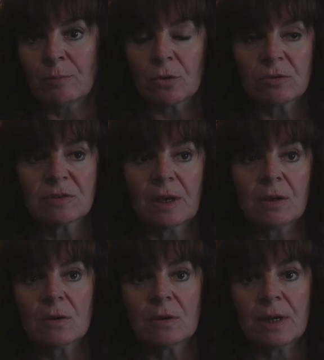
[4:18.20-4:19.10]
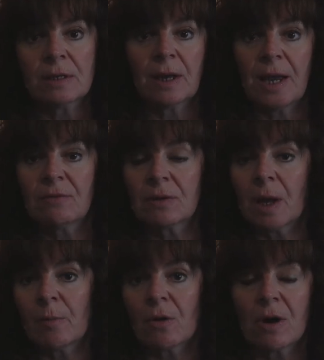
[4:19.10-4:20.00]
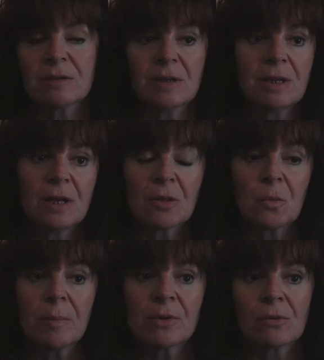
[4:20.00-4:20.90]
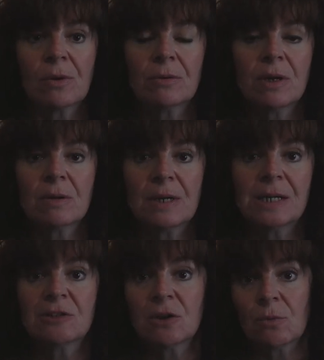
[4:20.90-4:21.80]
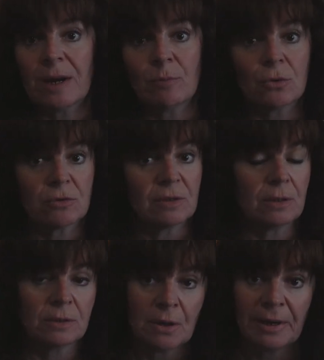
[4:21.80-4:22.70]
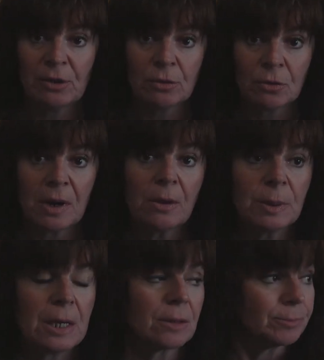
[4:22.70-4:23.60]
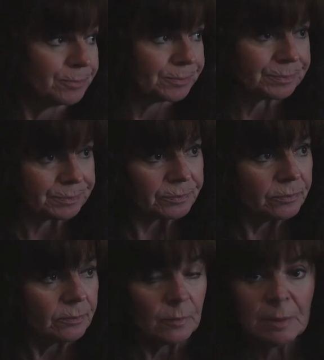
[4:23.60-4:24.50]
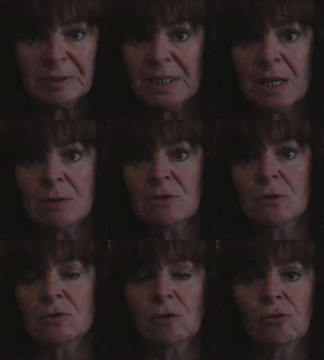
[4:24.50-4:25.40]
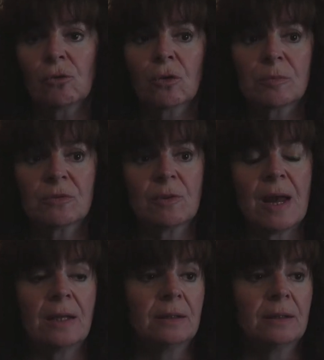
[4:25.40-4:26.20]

motorcycle, and I haven't come across any other women around here that actually ride motorcycle. Now I know they're out there, but again, there's no social groups for that, at